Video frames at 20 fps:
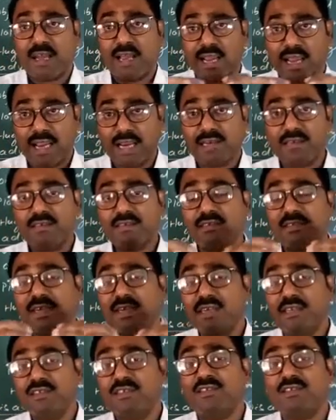and
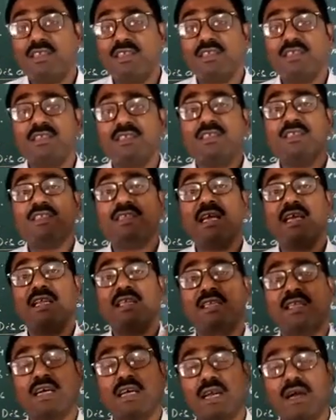the instructions are
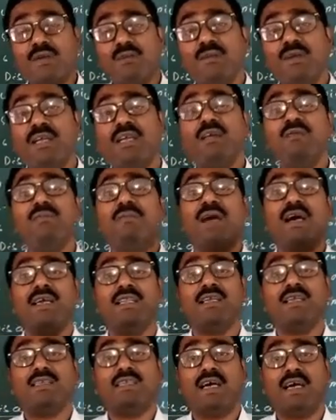surrounding by
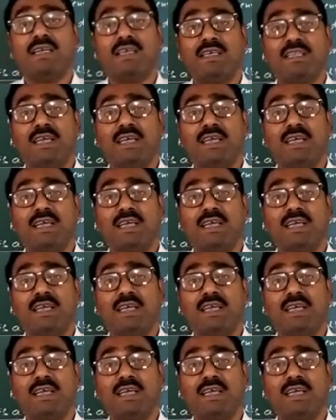the data.